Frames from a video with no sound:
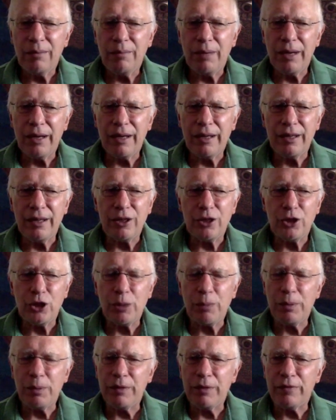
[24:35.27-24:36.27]
by
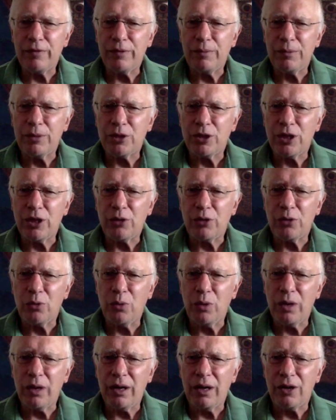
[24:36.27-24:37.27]
shipping from a central
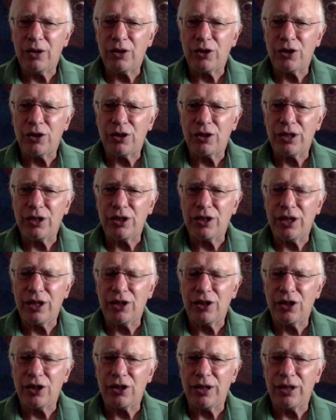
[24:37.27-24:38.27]
warehouse these
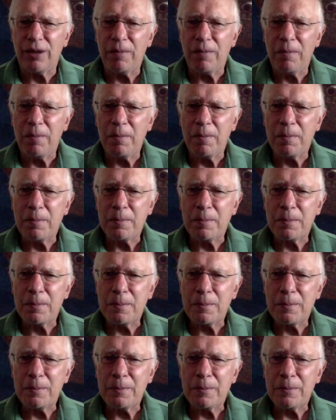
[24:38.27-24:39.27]
days, isn't it? Yes, it
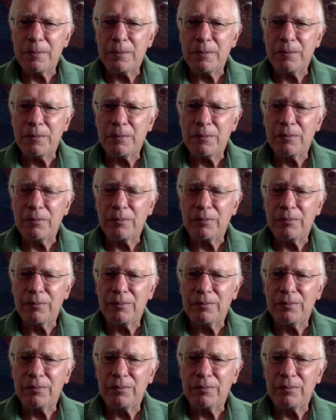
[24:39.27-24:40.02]
is. Now, the